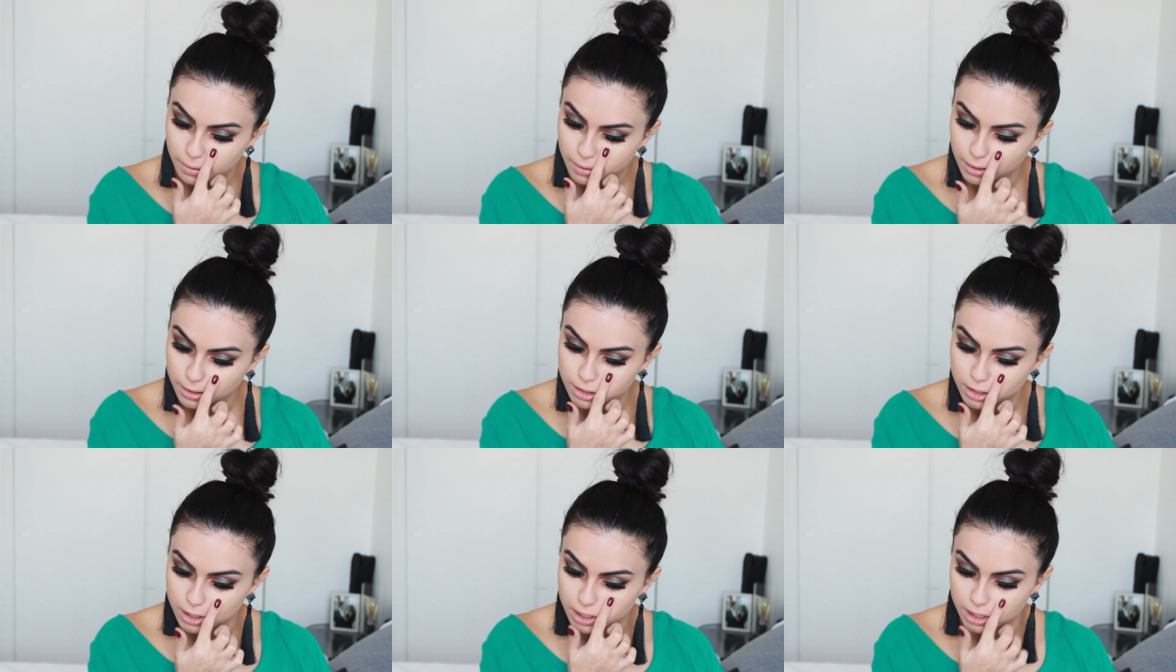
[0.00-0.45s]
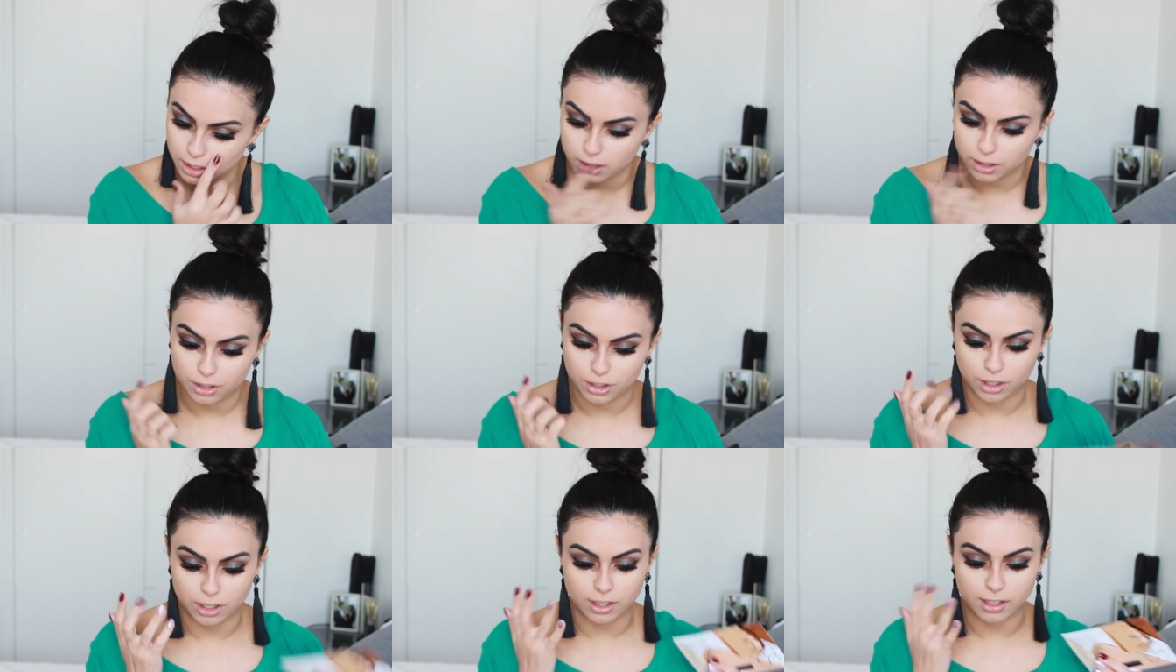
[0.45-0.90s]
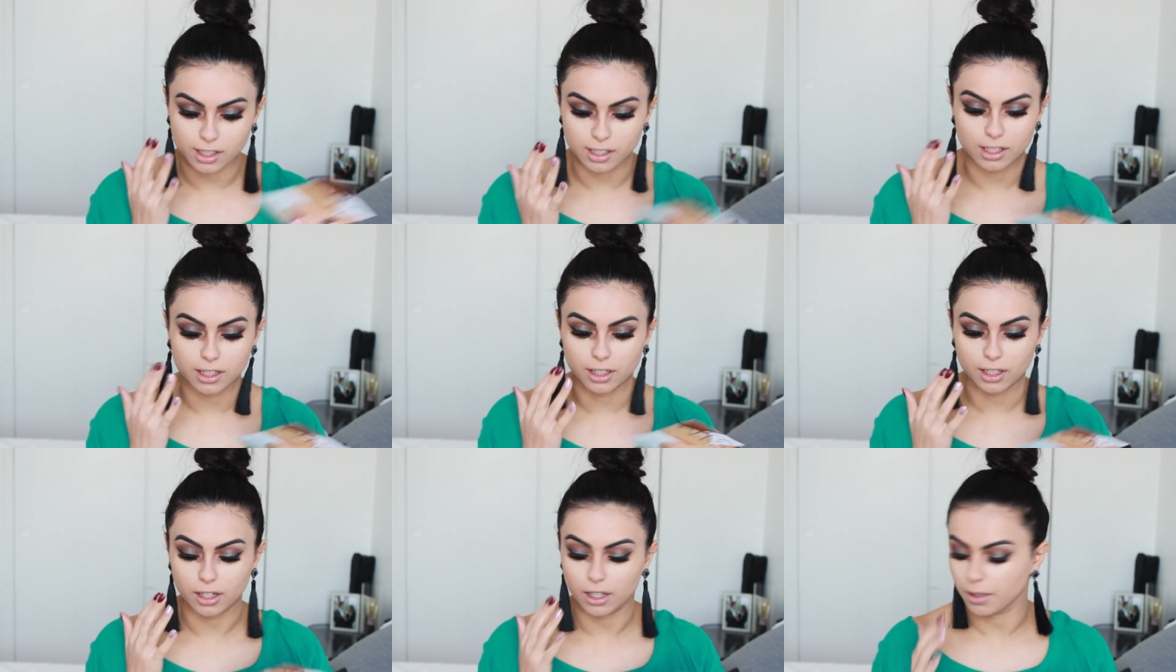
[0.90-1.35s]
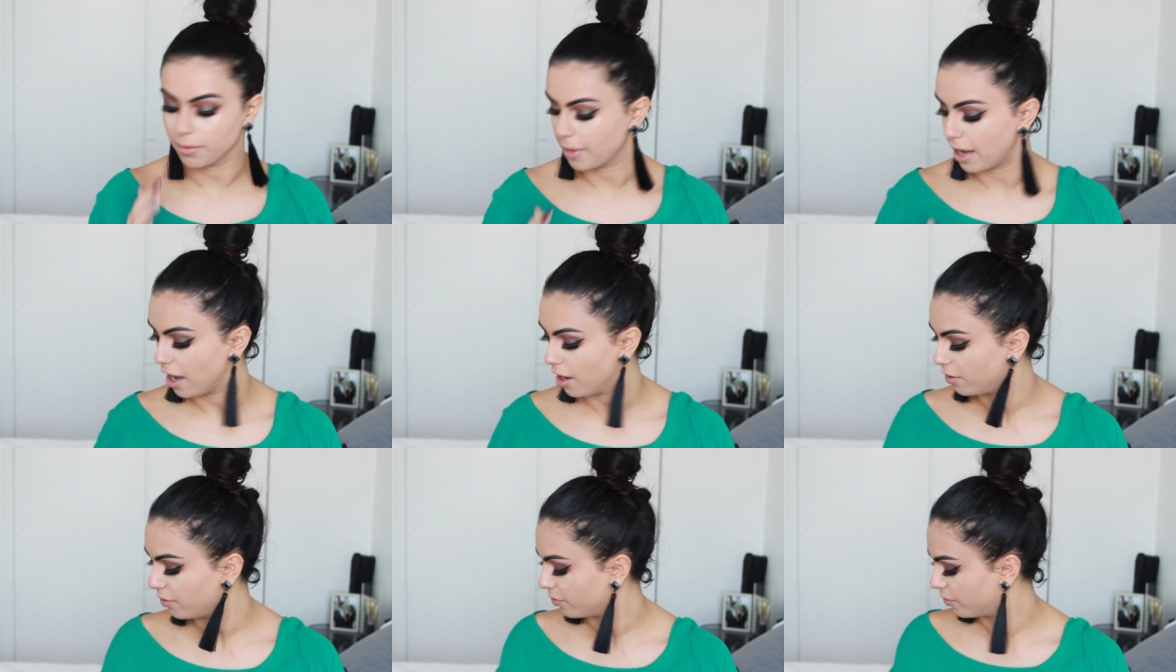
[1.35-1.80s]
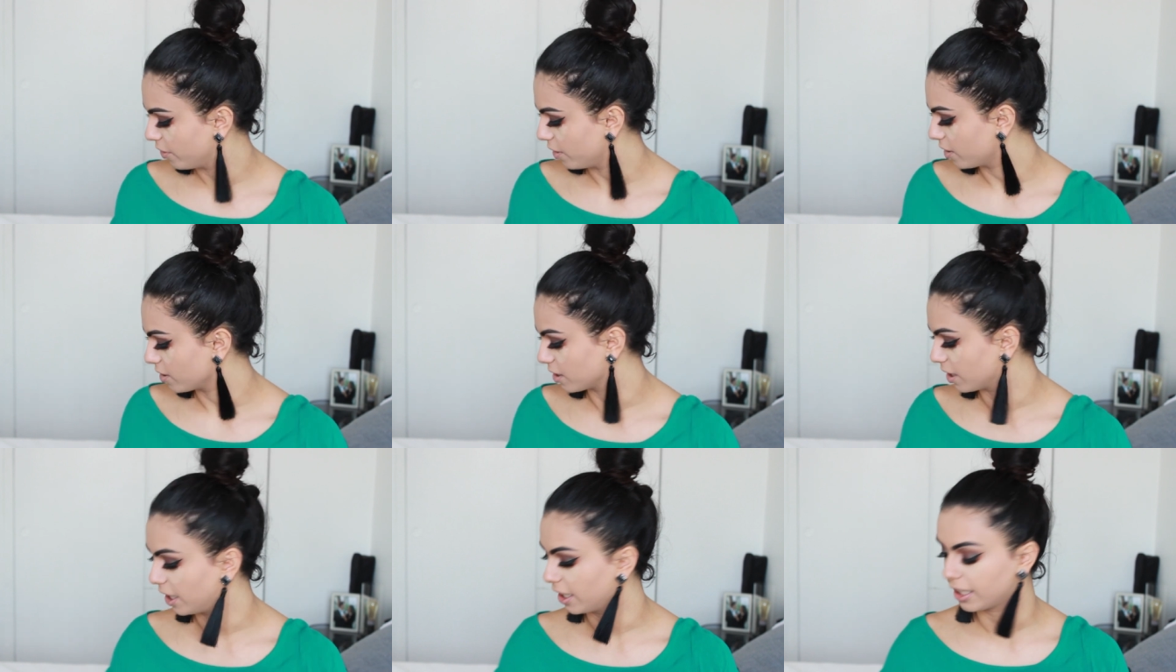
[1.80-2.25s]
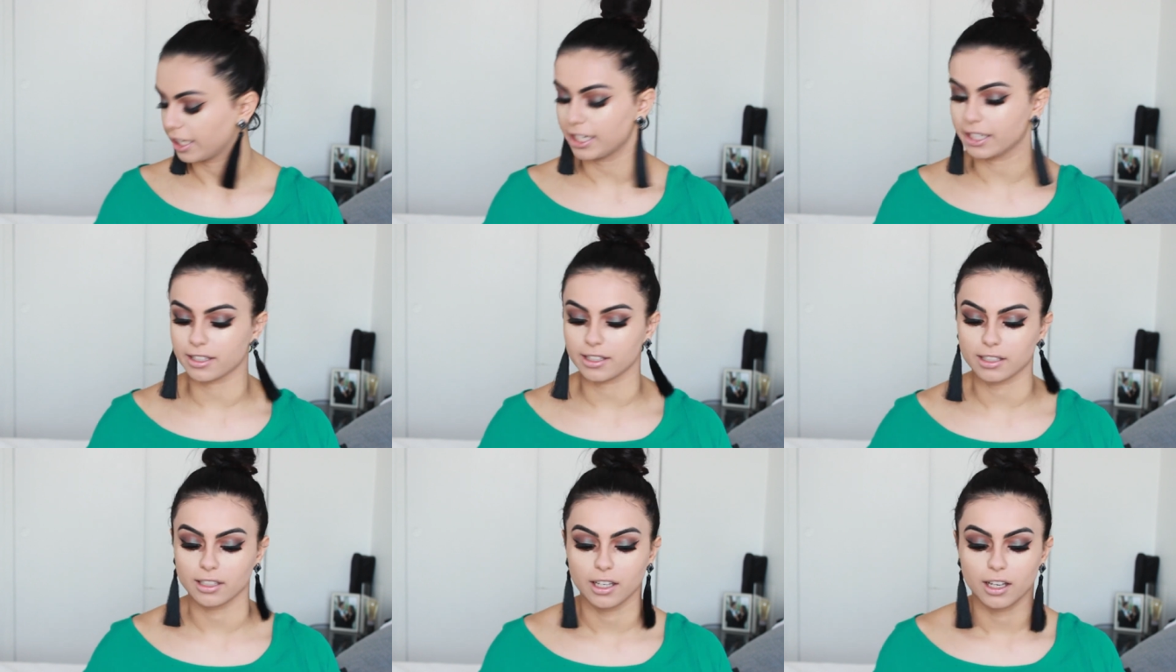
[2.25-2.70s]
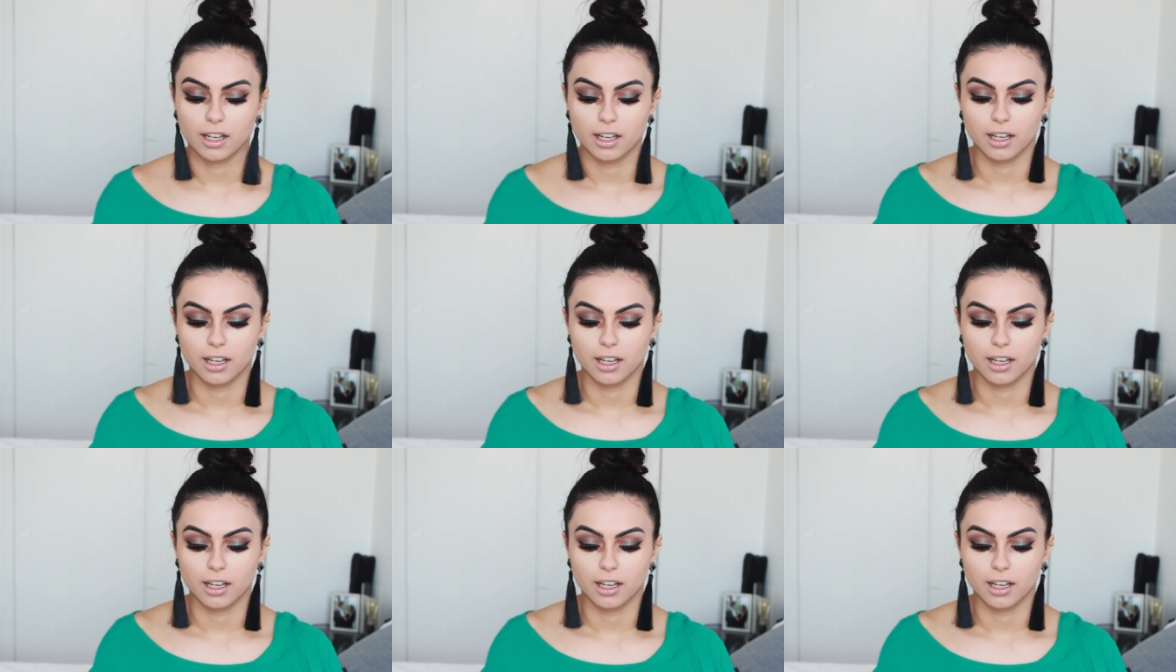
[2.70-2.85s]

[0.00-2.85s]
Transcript: this, just this little amount feels like it's